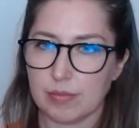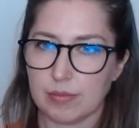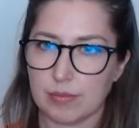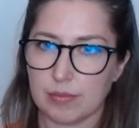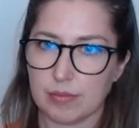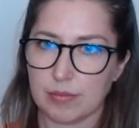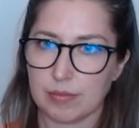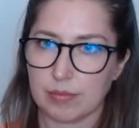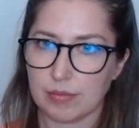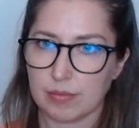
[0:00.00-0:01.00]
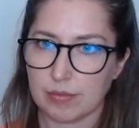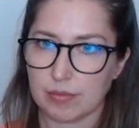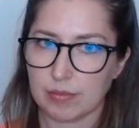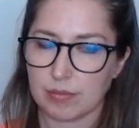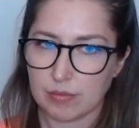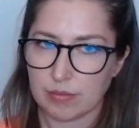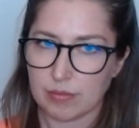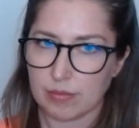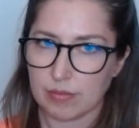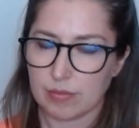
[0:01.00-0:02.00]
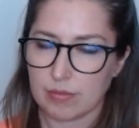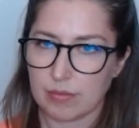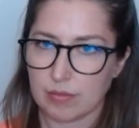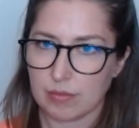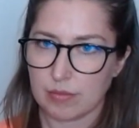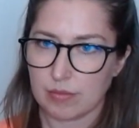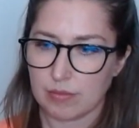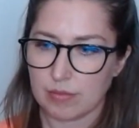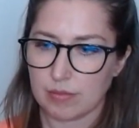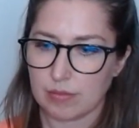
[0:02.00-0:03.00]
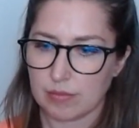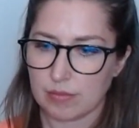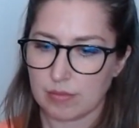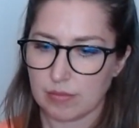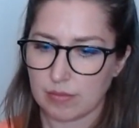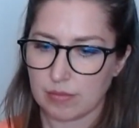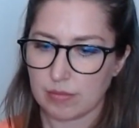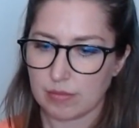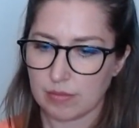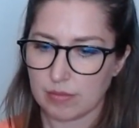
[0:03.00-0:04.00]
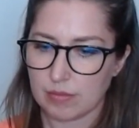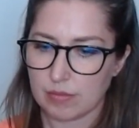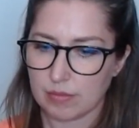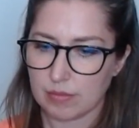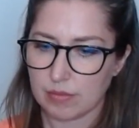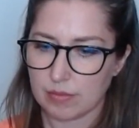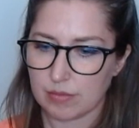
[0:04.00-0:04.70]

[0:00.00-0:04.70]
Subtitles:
No words are spoken by the person on screen.